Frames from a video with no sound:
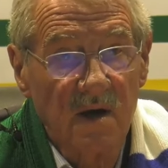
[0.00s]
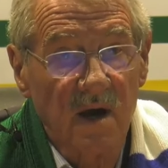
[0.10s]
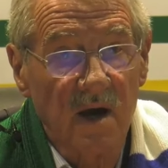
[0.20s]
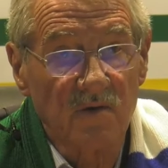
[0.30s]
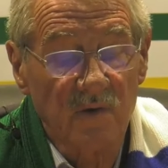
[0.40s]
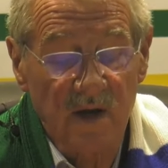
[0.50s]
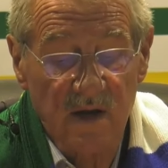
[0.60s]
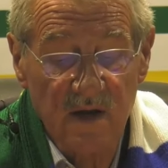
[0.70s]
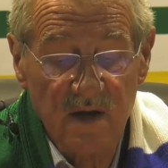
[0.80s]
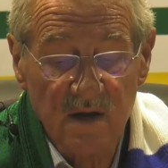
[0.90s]
and where
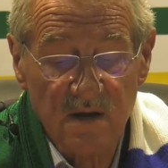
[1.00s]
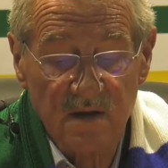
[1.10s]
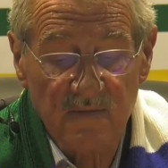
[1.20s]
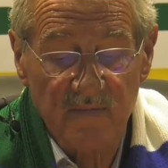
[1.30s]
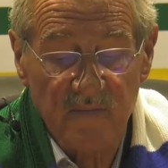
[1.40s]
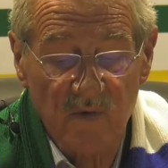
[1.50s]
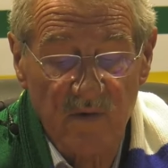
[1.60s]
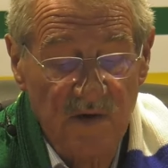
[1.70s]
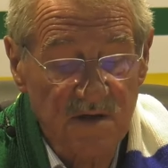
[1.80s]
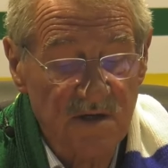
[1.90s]
needed, we
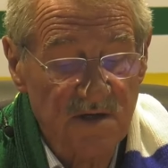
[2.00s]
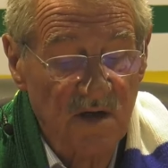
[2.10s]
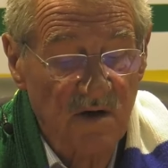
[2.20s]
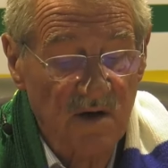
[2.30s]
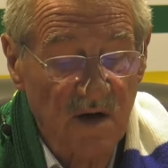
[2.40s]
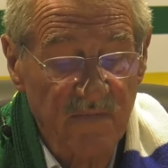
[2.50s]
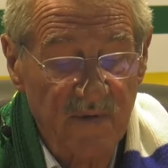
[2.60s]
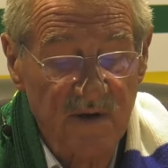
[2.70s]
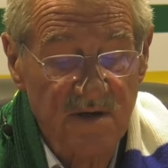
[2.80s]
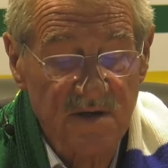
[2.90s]
will assist our
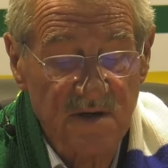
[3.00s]
companies